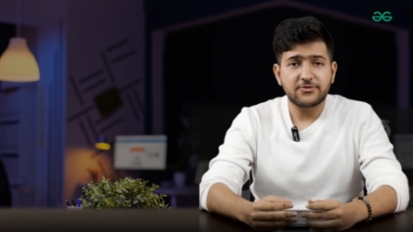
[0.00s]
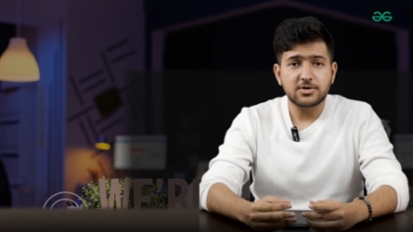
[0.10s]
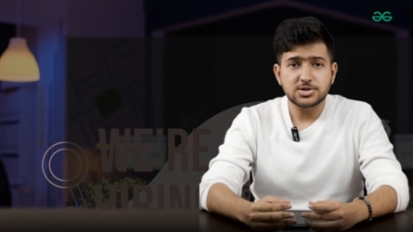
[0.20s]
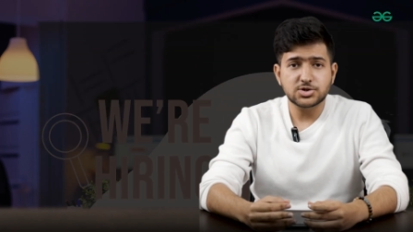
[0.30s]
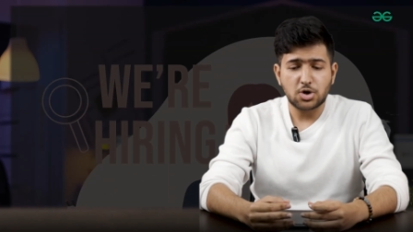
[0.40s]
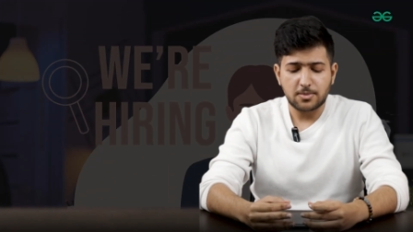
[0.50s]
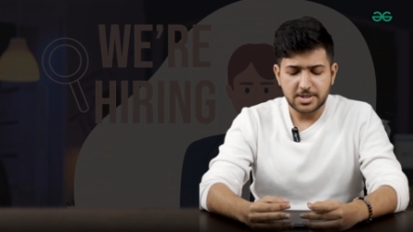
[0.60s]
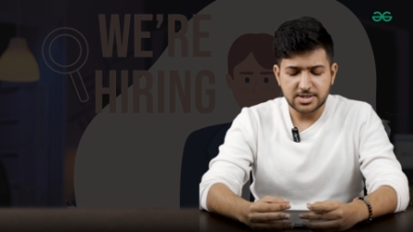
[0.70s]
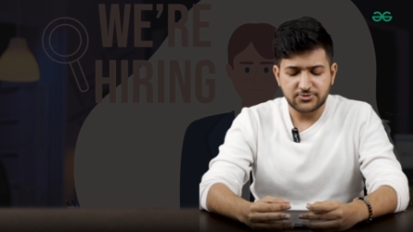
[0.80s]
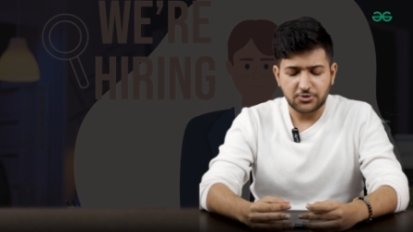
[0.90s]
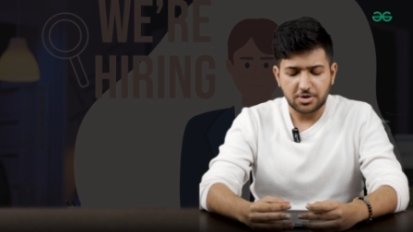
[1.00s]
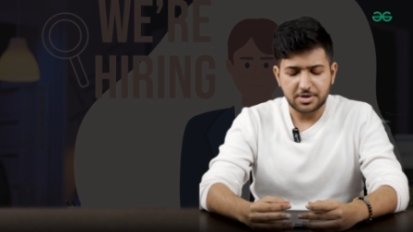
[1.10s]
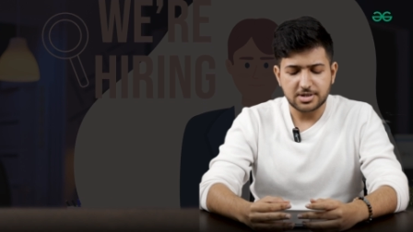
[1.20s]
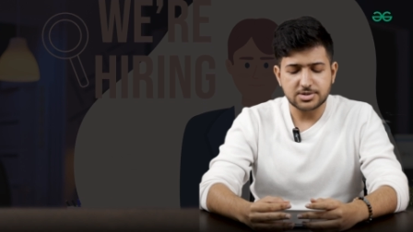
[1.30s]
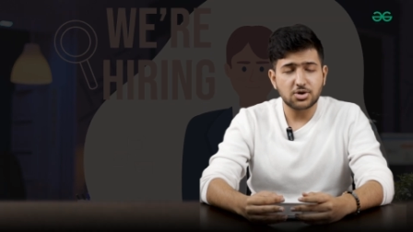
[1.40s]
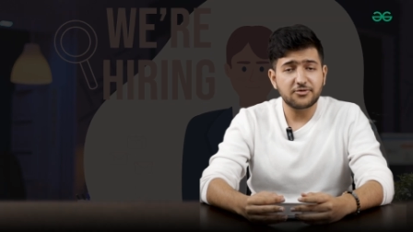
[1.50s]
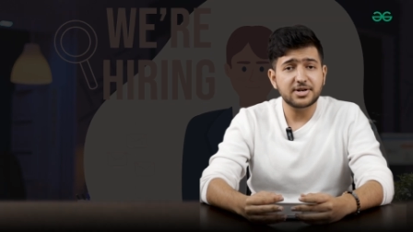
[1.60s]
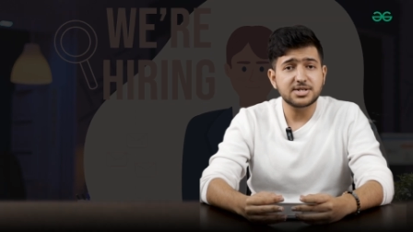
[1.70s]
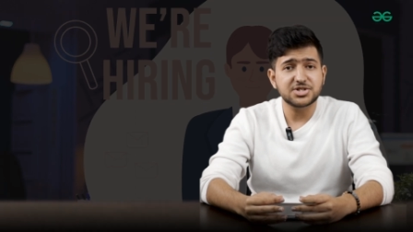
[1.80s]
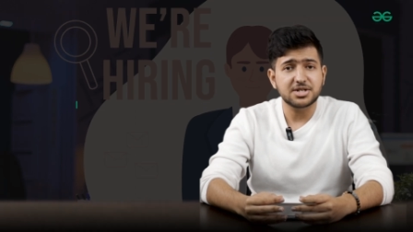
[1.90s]
Our first job is for a
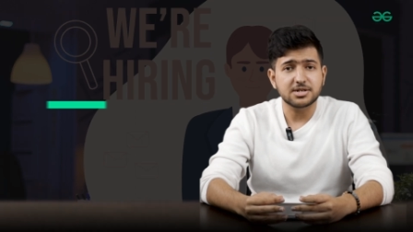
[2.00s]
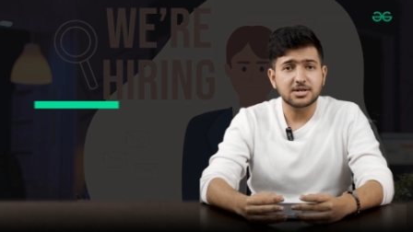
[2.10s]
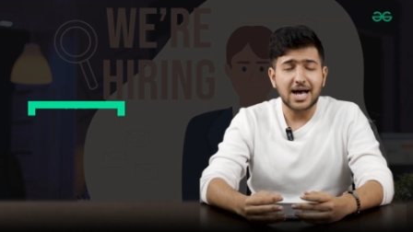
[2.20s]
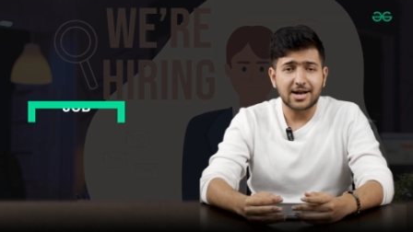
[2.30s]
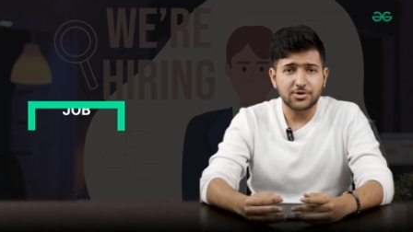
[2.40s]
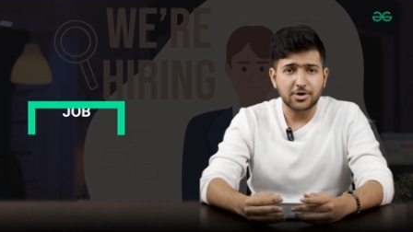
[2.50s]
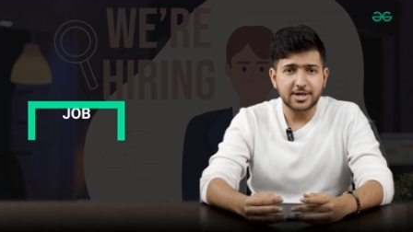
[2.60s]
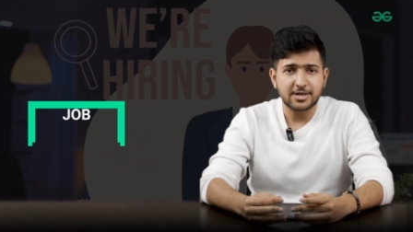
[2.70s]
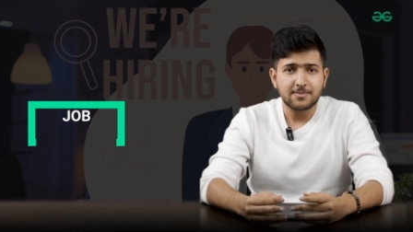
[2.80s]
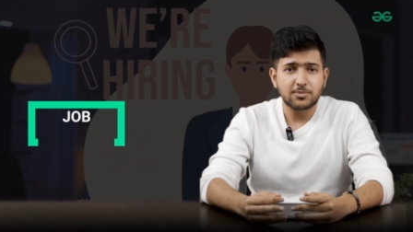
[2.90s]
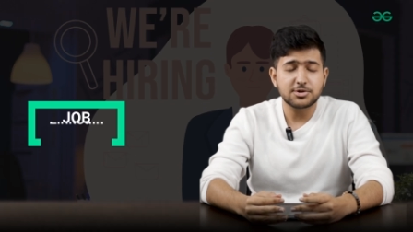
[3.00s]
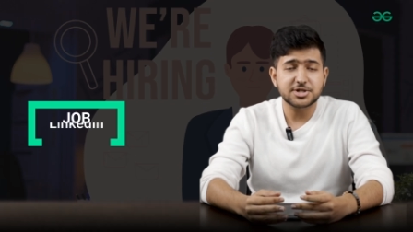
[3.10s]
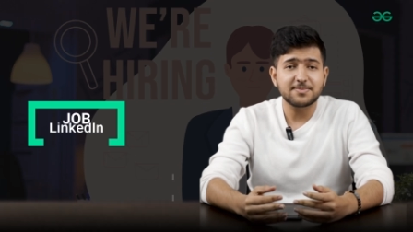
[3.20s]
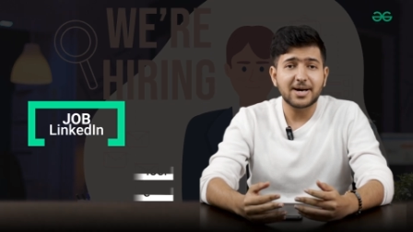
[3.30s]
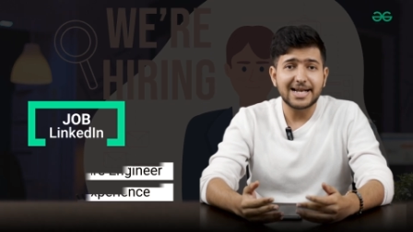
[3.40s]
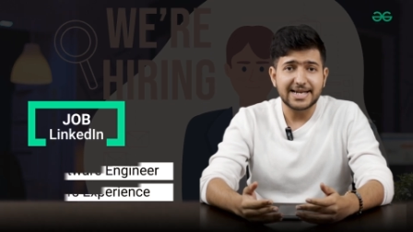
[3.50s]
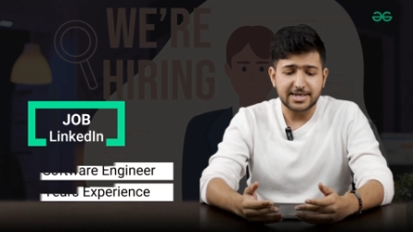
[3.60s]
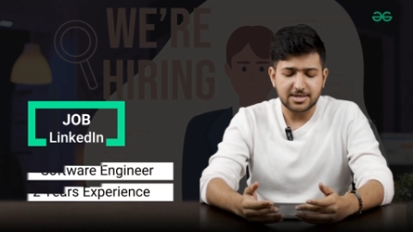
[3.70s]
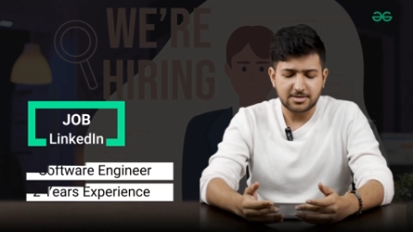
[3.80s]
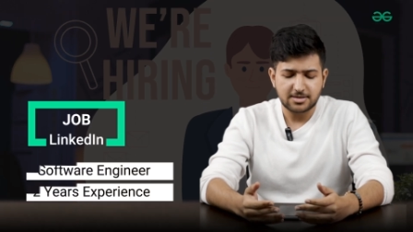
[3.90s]
software engineer Android posted by
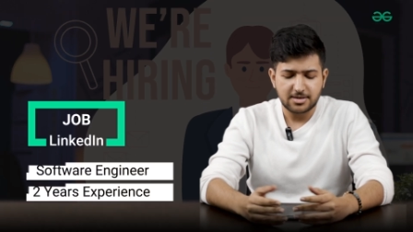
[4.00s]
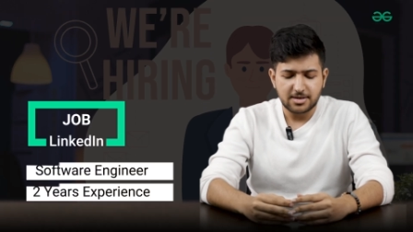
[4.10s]
LinkedIn.